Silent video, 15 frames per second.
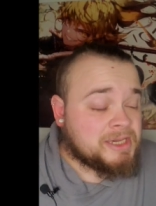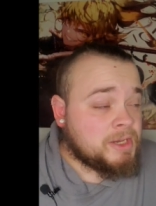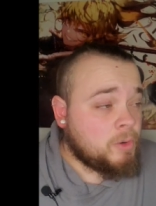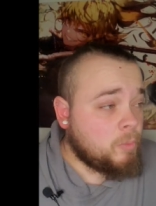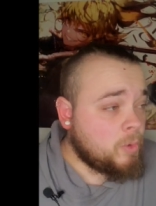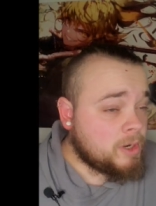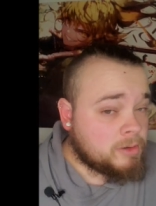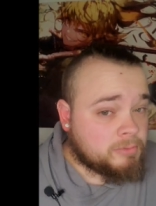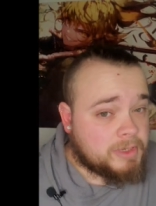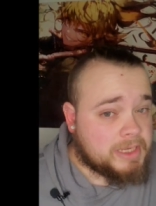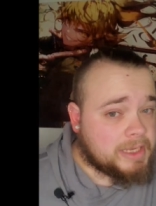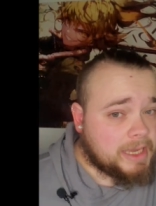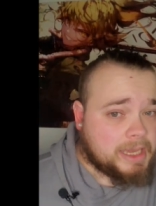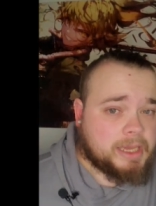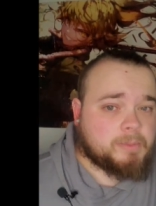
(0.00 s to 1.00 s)
want a
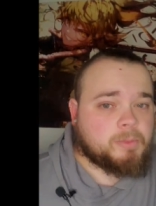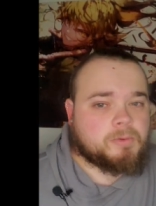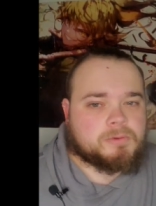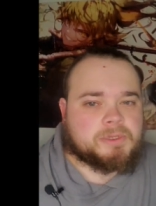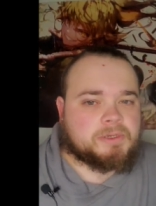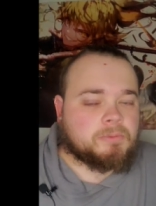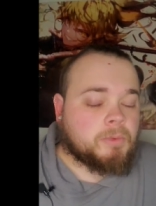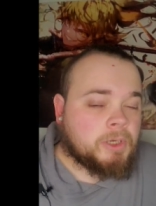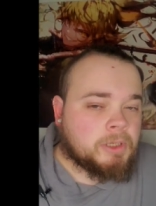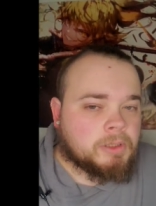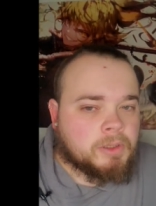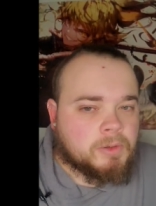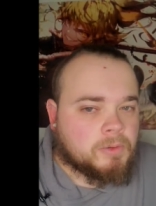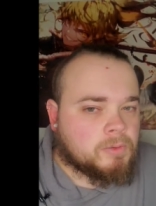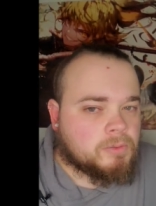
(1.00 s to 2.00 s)
recap, or they'll want to
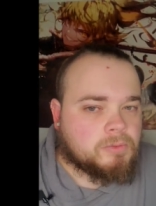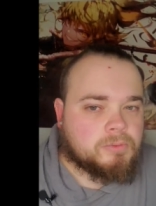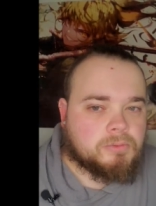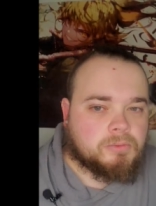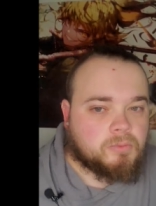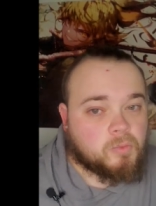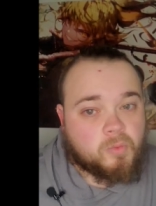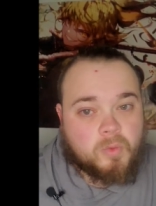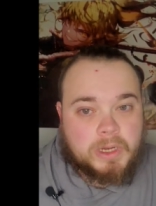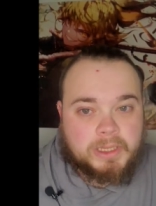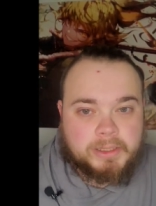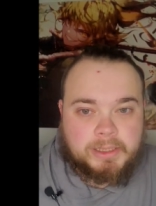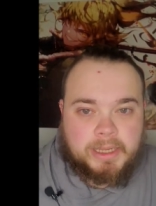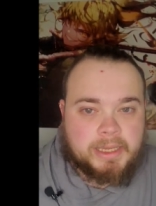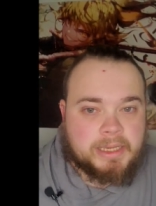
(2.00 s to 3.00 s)
know
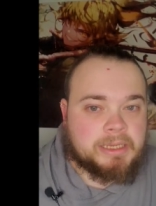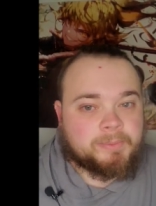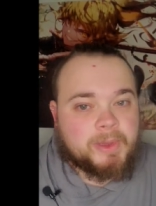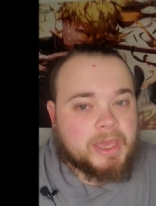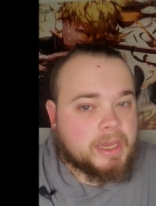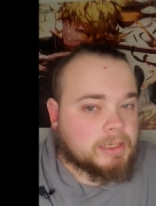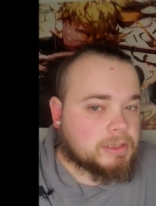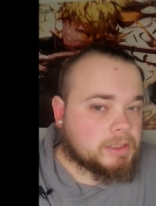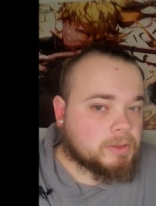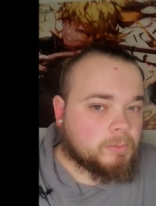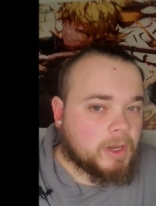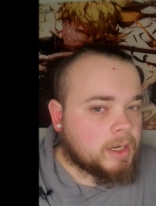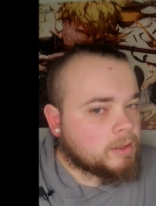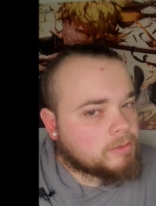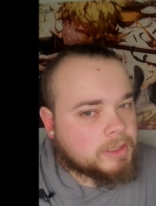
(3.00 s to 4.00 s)
what handbag they're
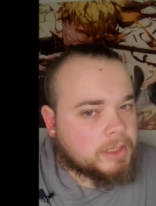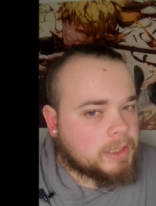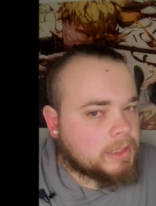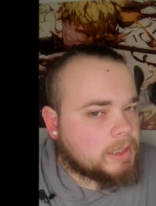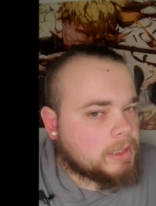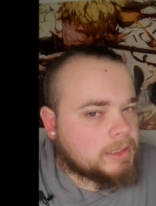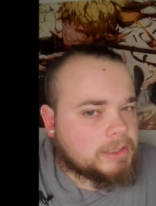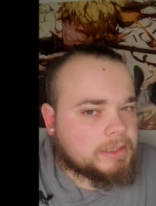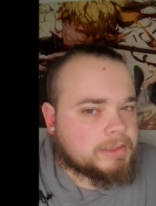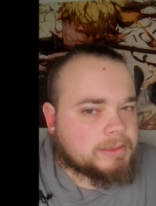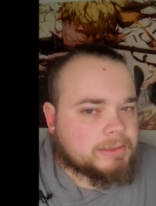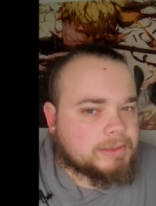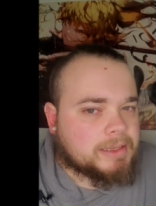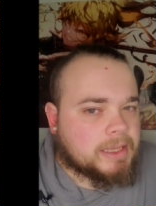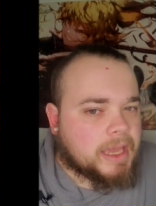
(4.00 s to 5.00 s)
wearing.
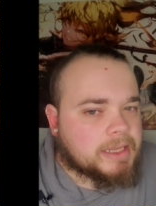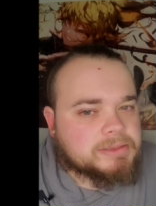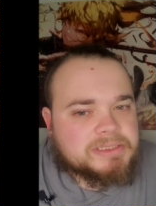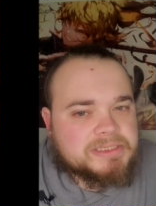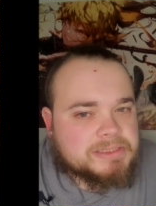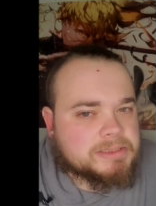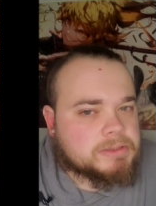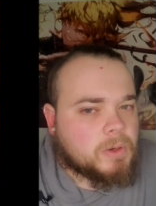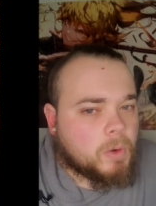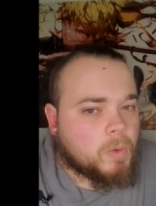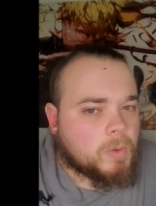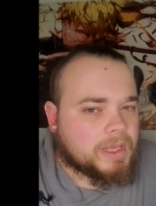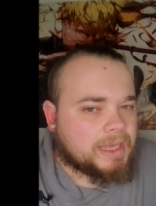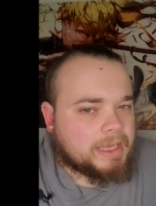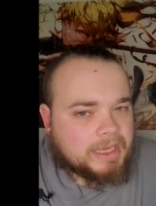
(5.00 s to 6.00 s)
That's
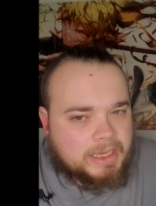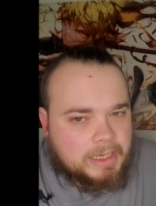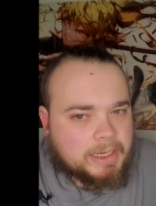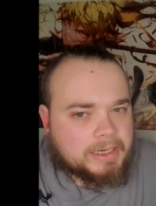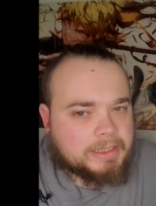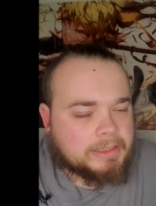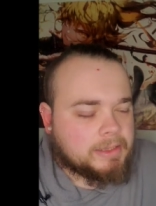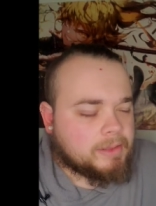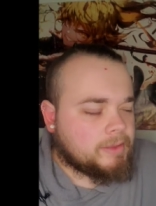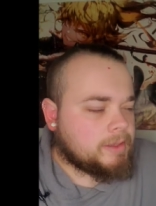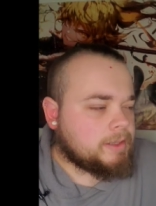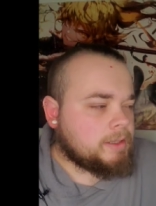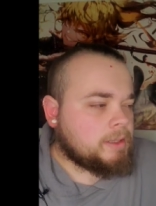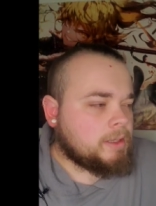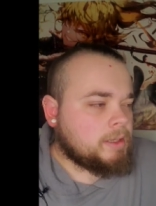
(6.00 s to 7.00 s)
okay.
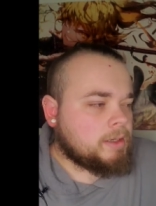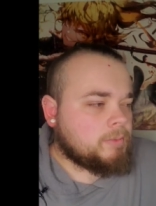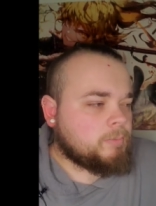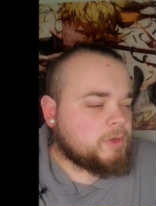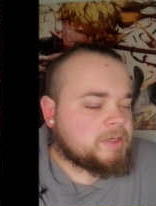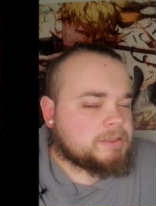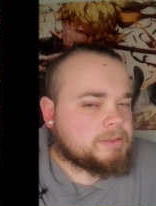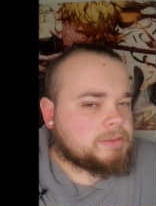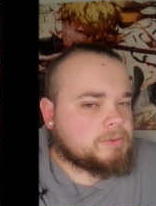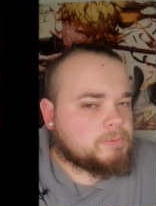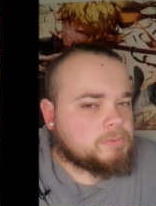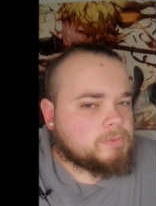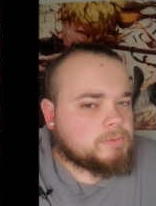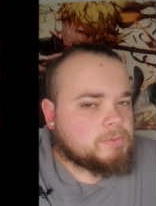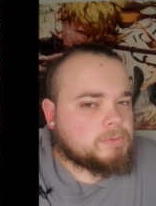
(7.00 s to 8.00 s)
When
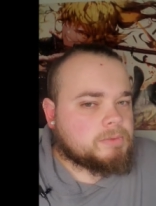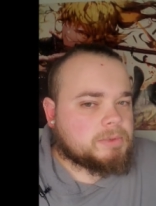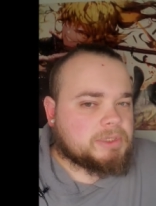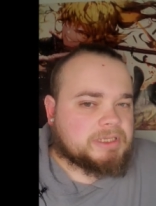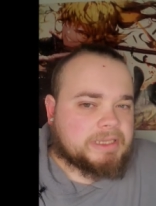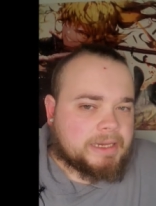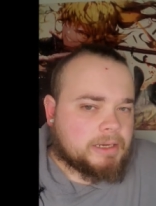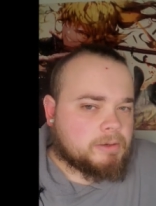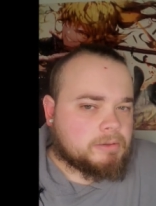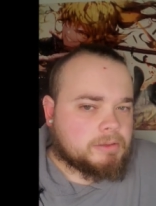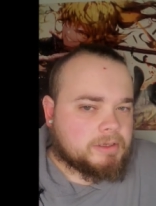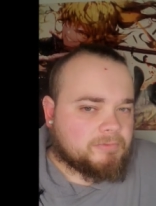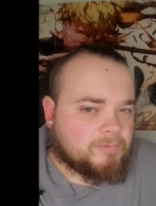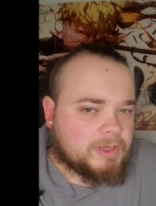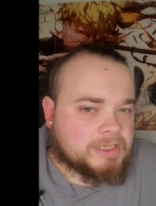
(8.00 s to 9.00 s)
you allow
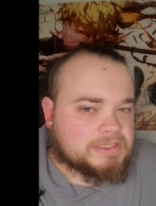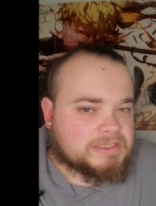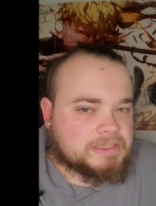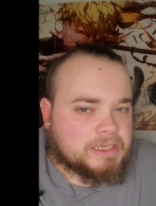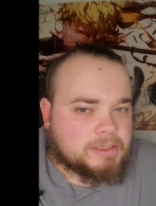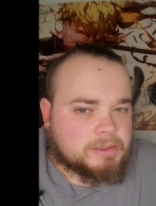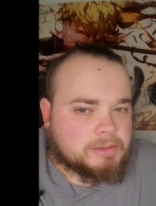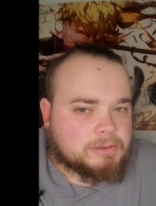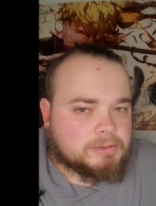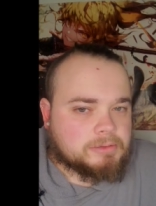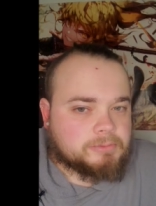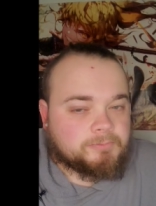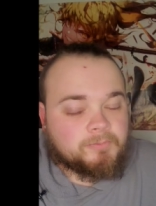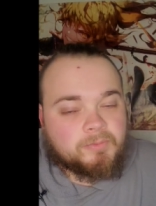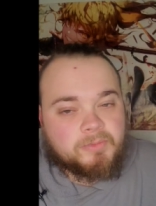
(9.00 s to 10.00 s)
events that
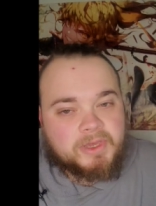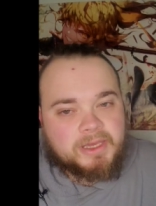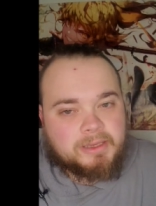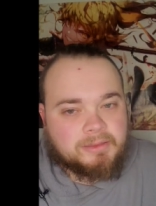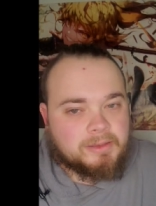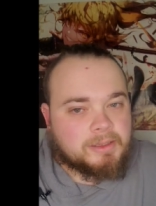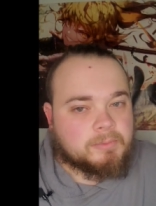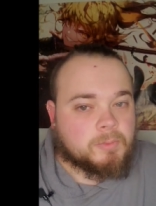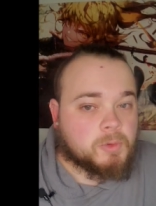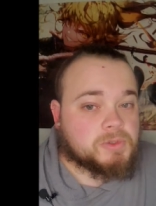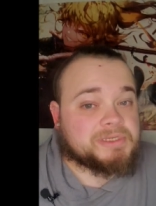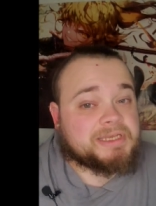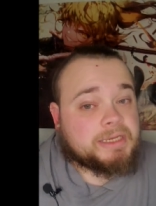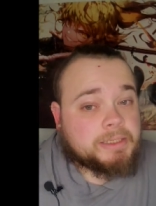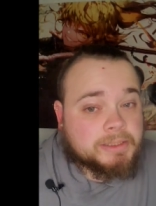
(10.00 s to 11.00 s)
are, I think, more
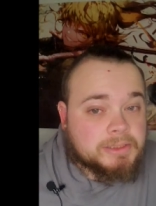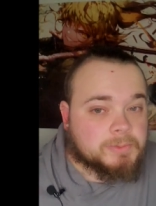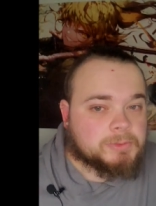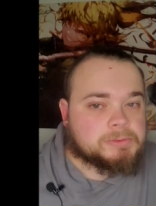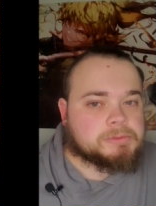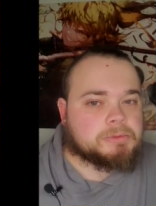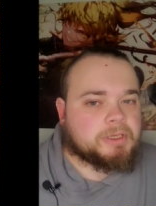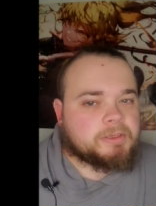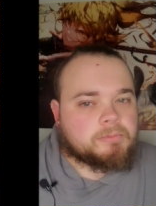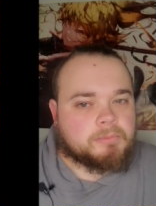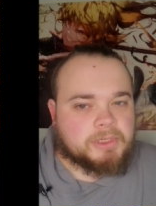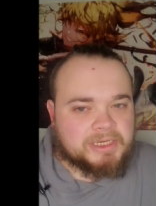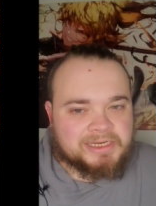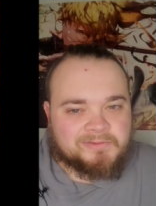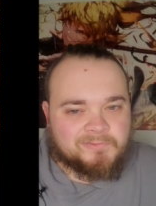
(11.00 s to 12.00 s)
tangible and
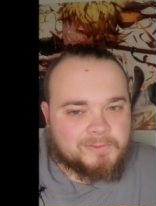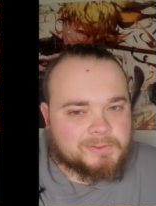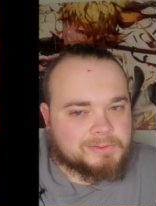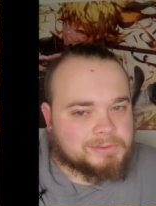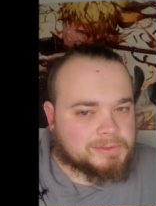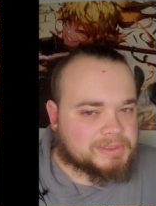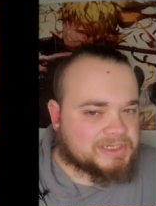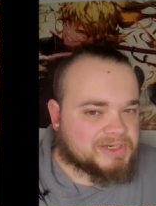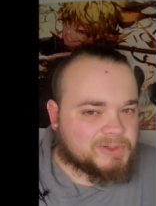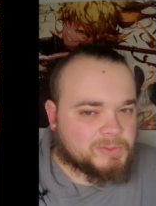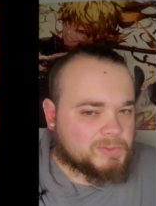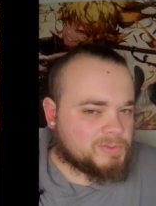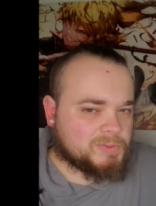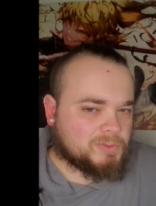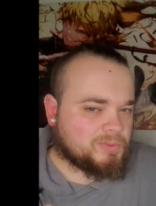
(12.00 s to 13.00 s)
meaningful
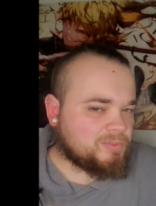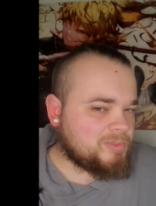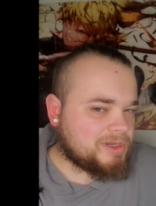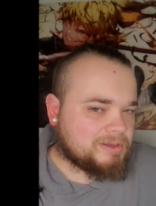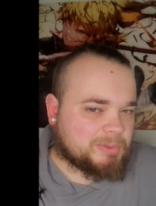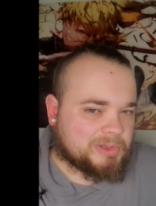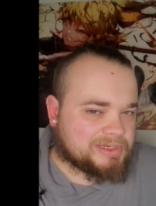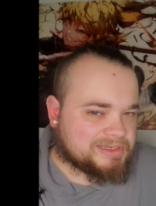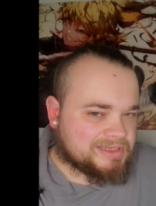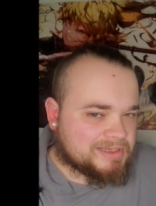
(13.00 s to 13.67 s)
to public